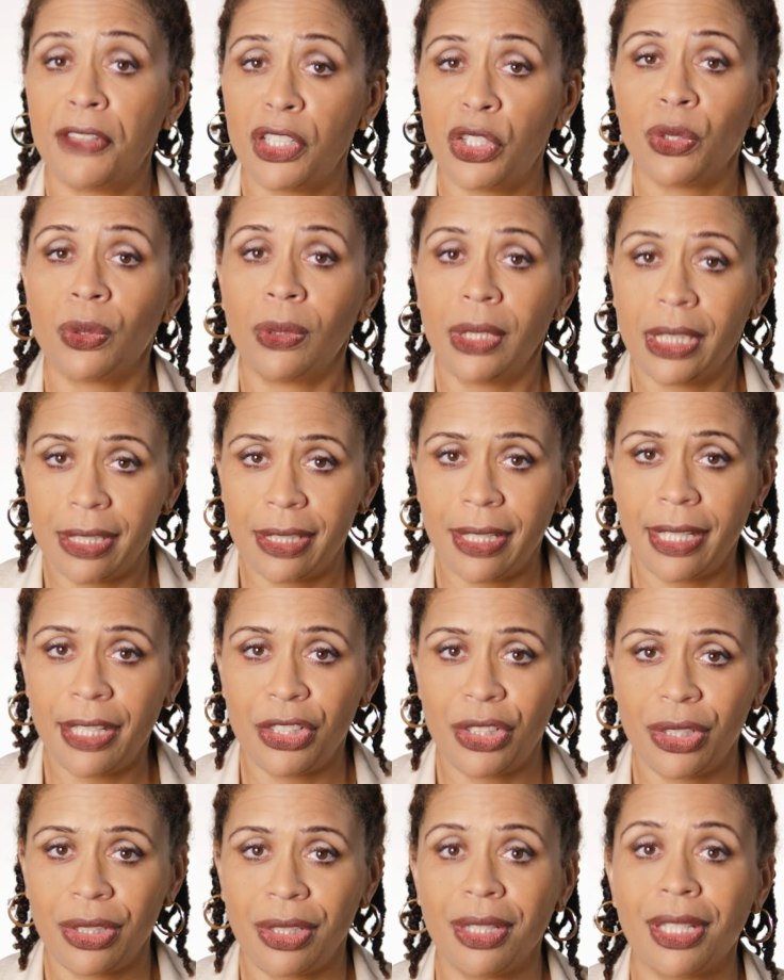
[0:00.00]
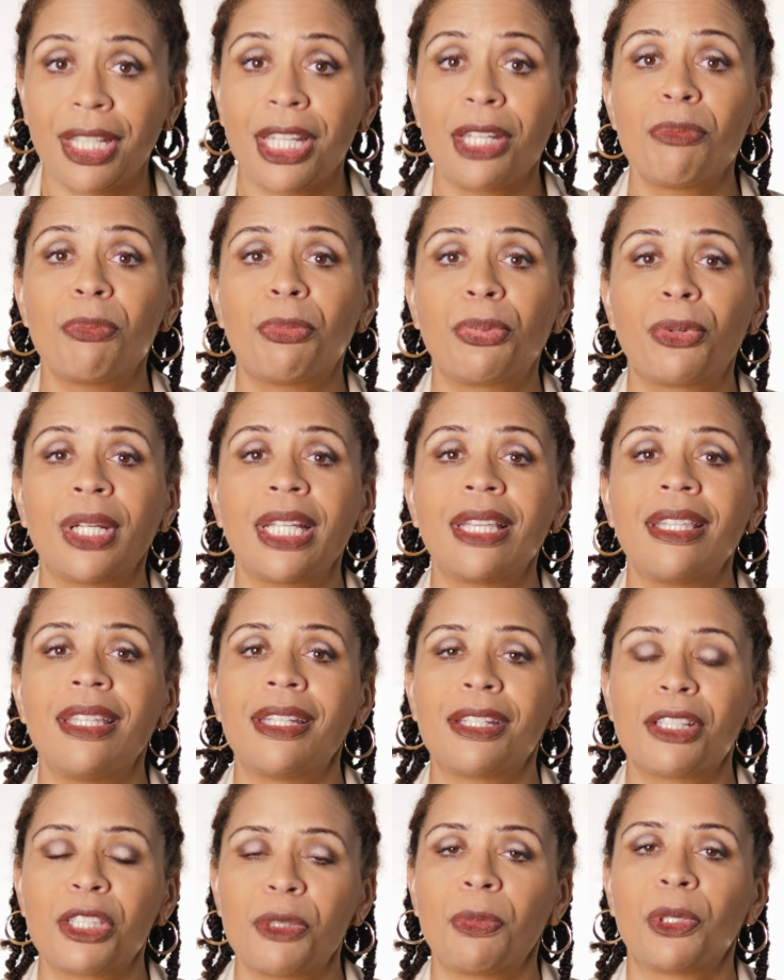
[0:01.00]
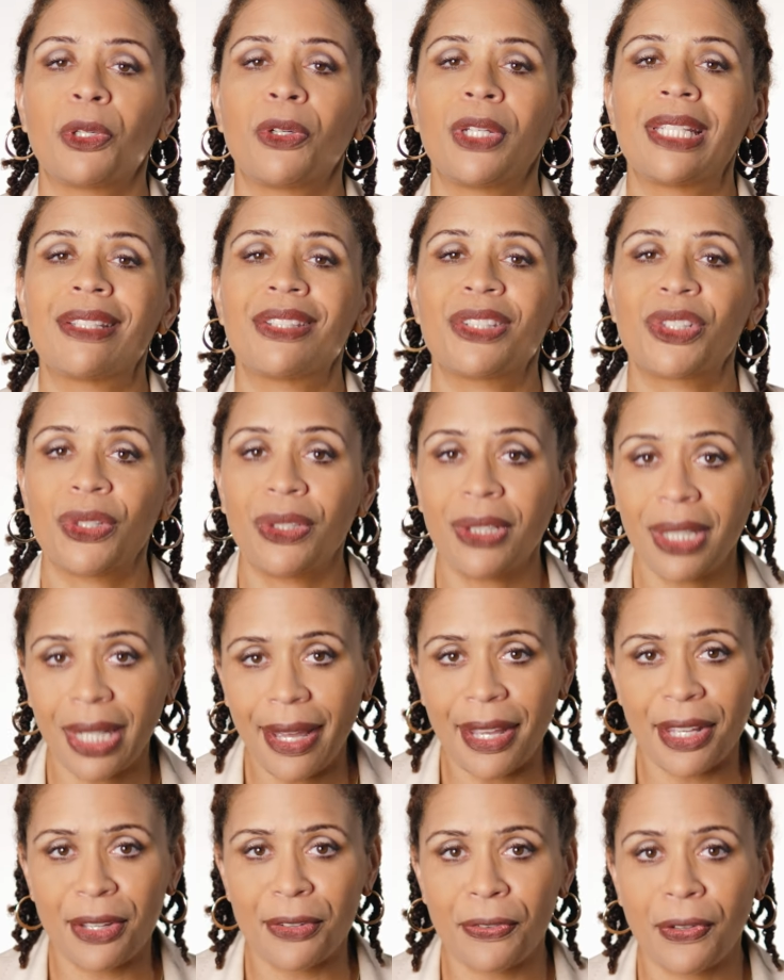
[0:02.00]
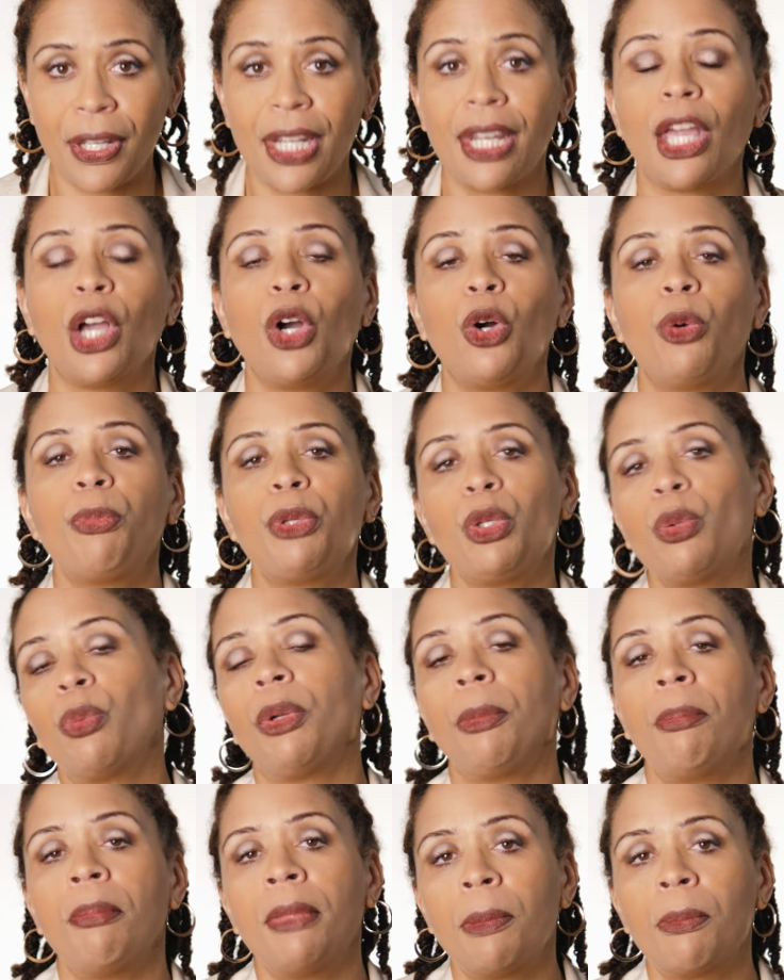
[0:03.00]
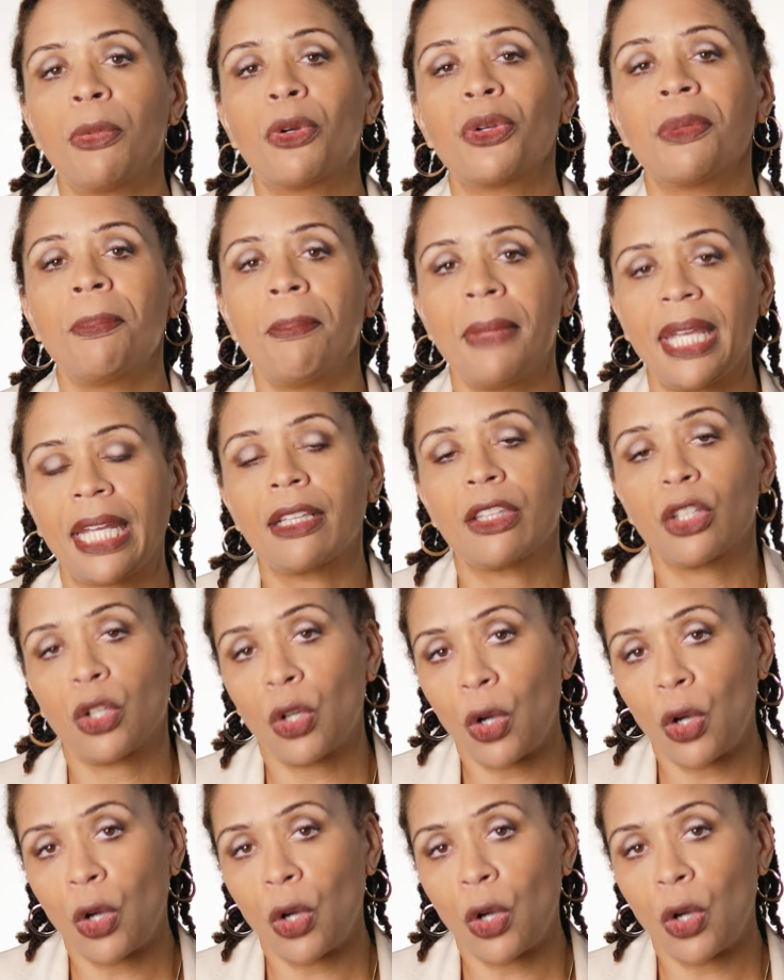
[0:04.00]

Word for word: visualization can bring the experience to life and help you remember to make the